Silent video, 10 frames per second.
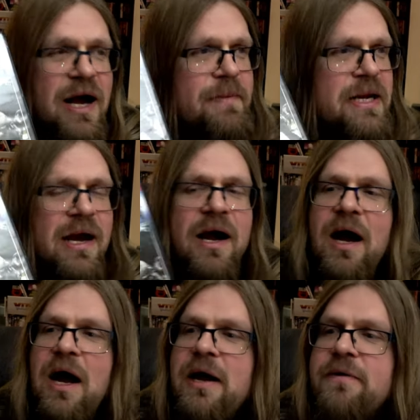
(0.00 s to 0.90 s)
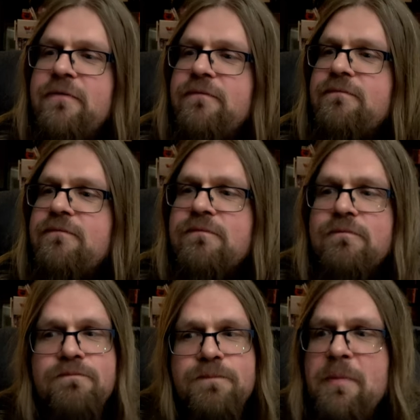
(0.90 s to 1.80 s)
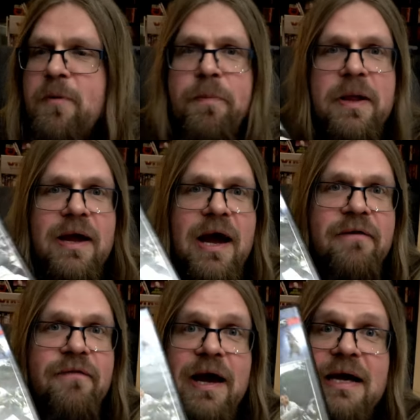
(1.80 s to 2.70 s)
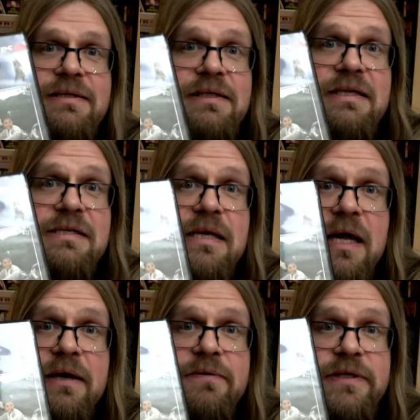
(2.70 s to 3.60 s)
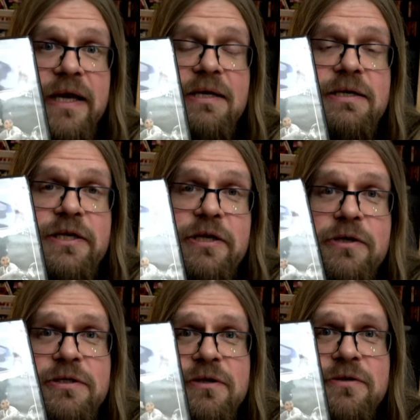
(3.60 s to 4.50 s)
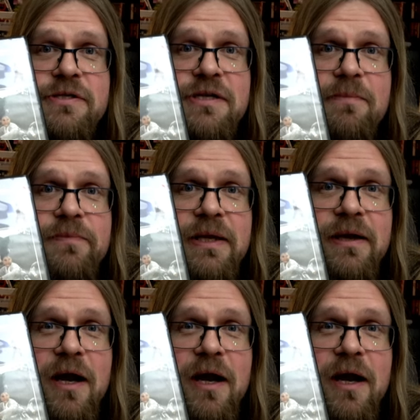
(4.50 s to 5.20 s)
I mean, I probably have had these like 10 years or something.